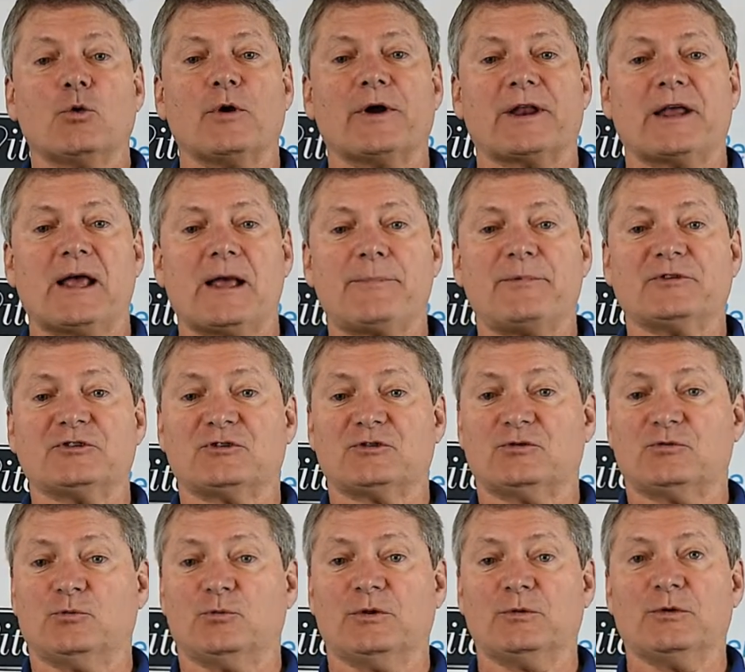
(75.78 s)
What
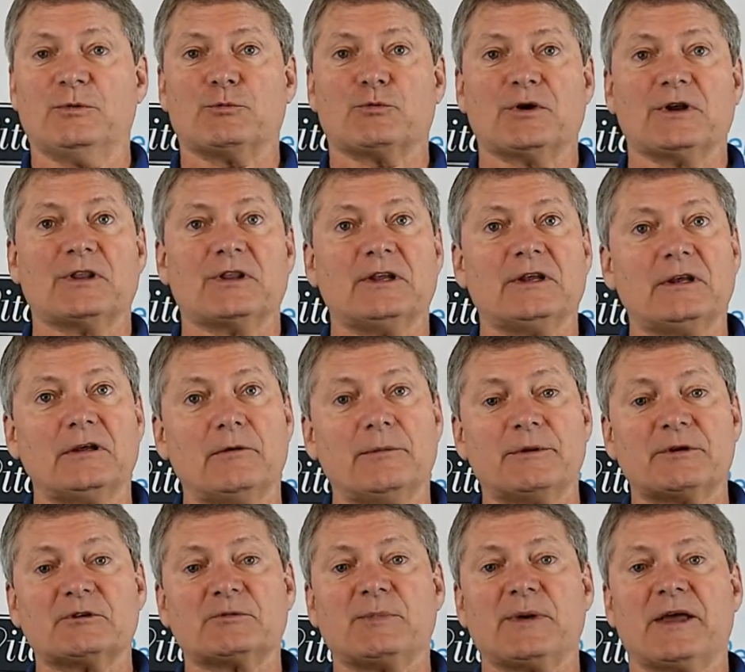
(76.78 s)
happens when we bring the
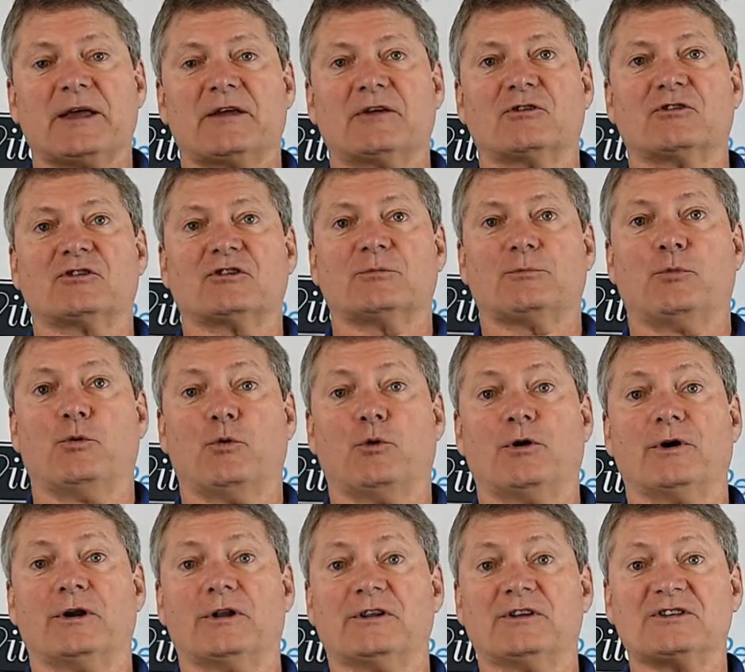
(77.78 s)
iliums back into
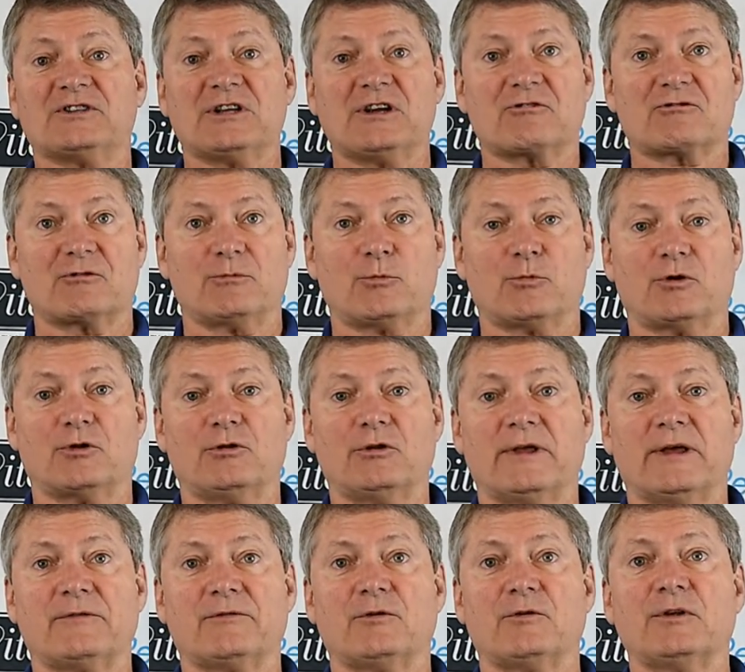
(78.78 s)
support and the sacrum more
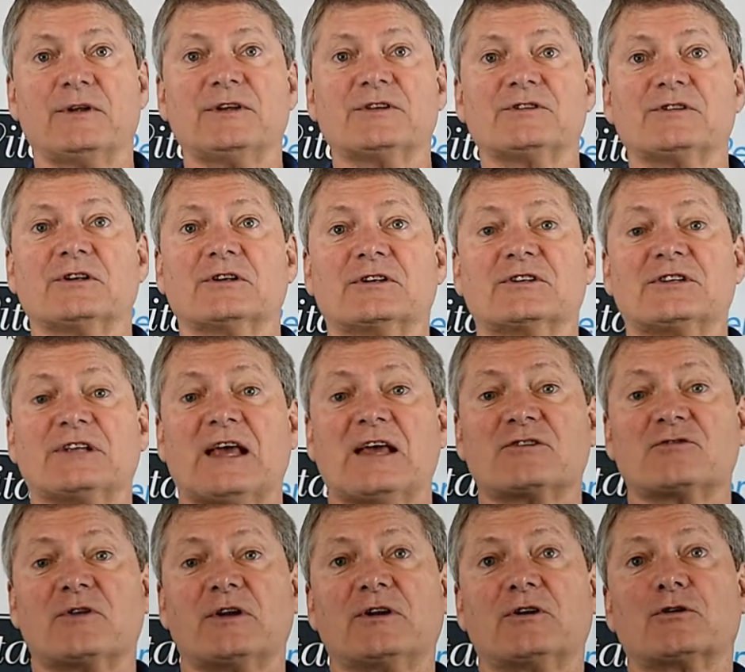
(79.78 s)
level is the
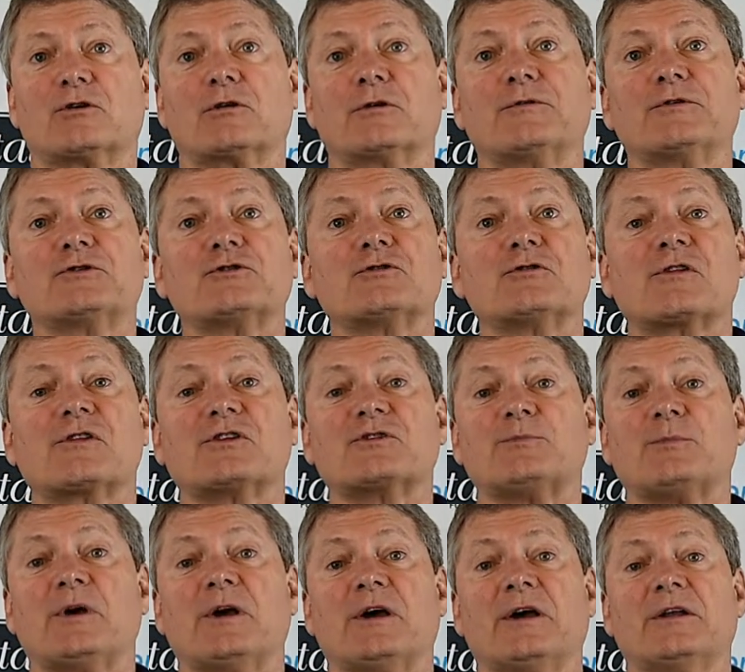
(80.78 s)
exaggerated curvatures of the
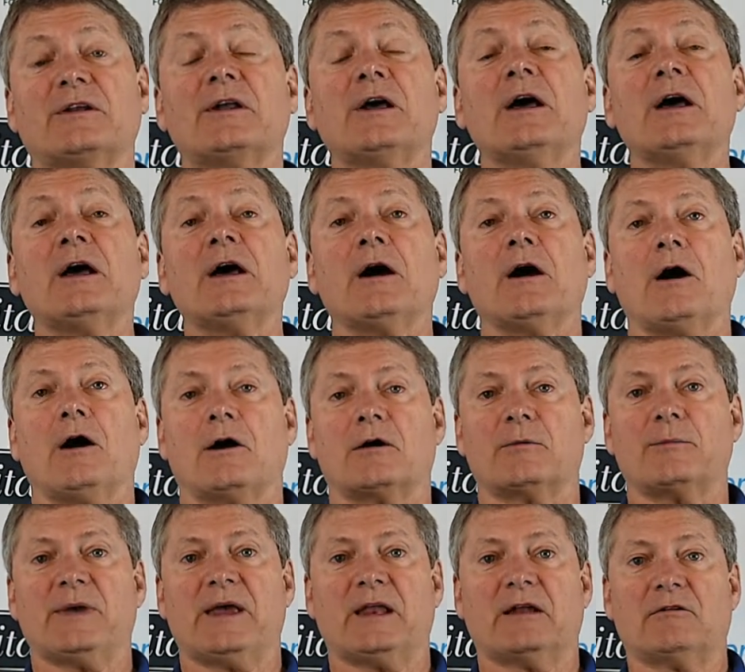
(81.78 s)
spine
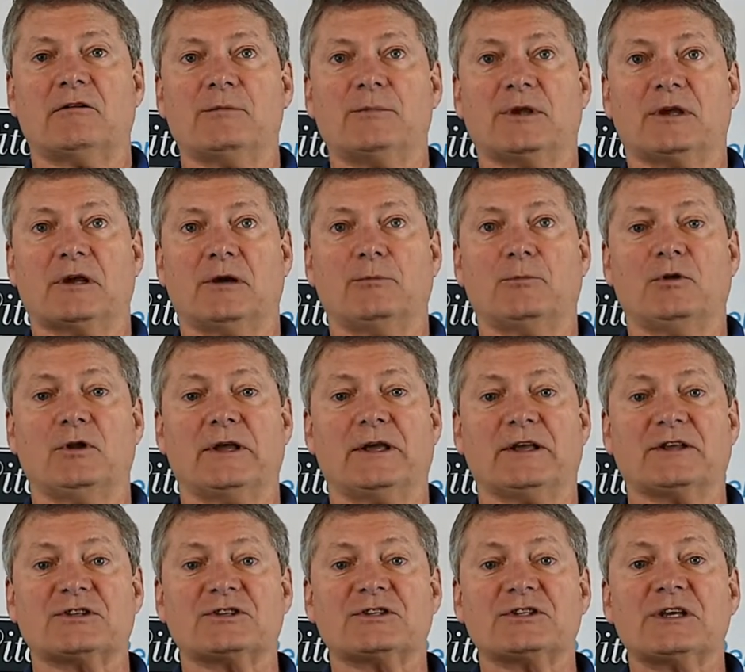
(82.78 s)
automatically become
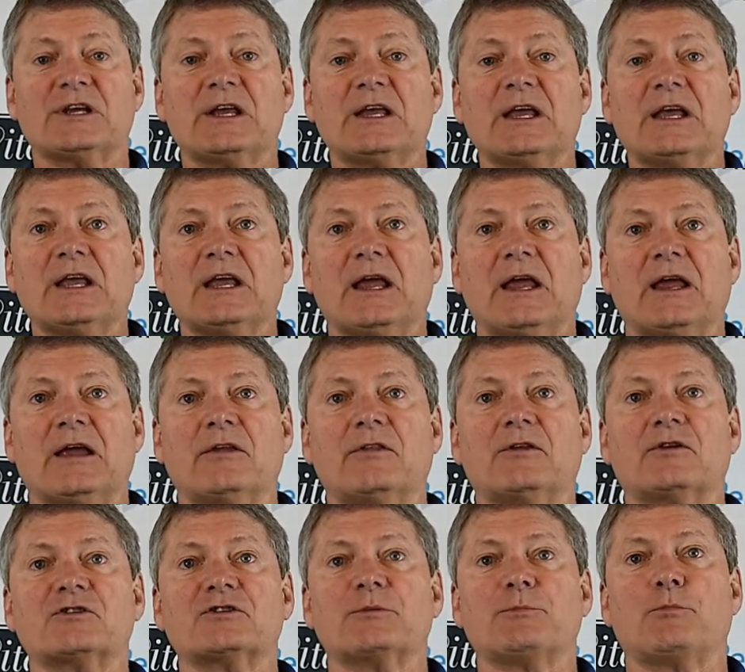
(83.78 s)
less, and
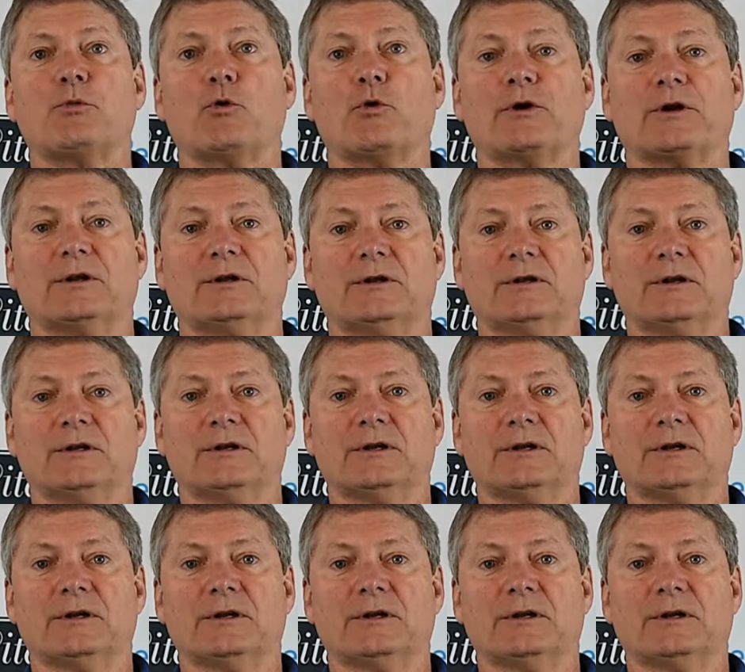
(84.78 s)
they're supported